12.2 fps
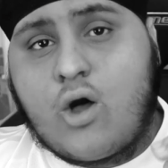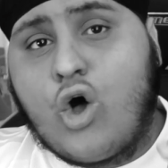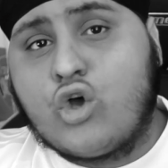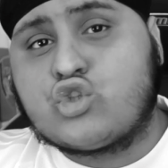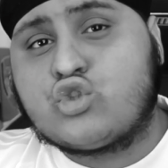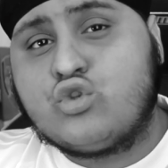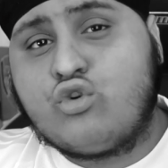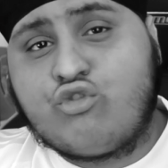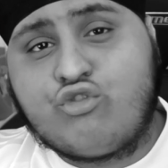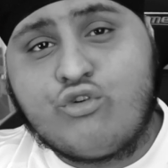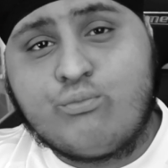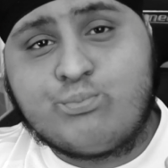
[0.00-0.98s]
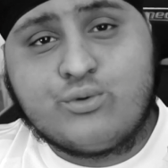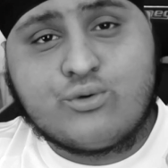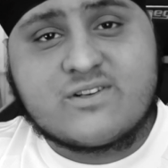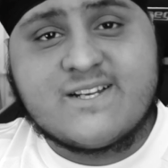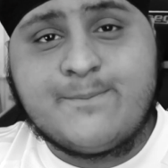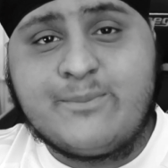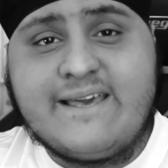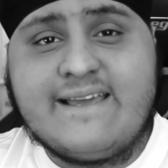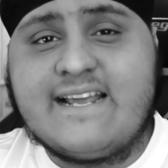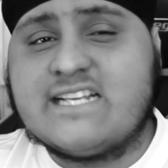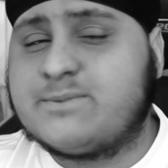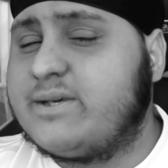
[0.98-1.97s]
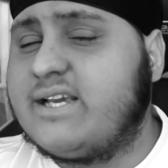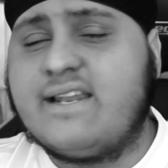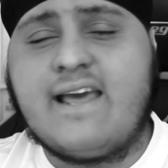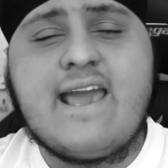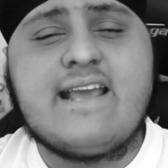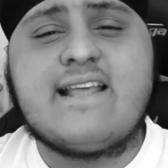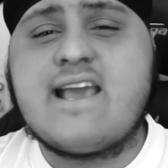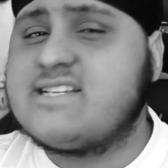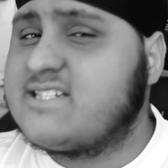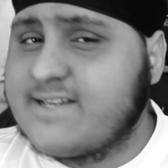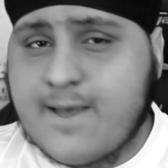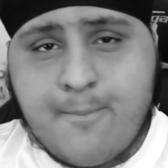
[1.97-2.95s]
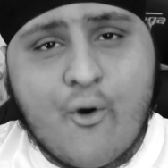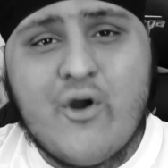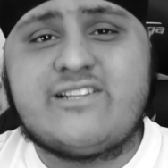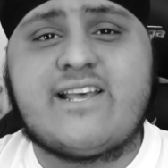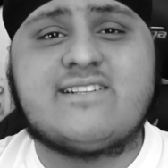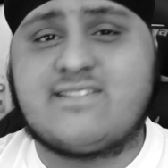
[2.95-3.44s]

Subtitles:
Arsenal Football Club, it has been a disappointing